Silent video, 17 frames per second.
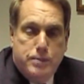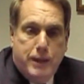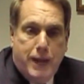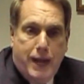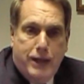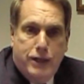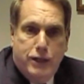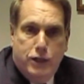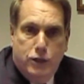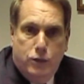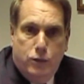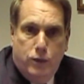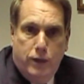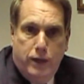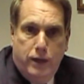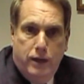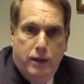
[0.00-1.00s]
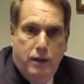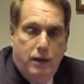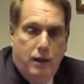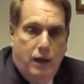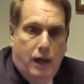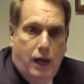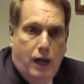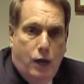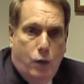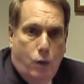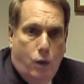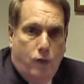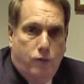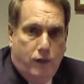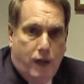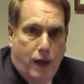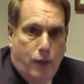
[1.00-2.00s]
back to the grid on
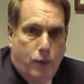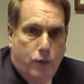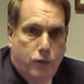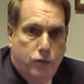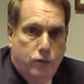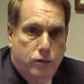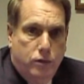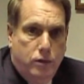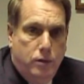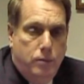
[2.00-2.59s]
off hours.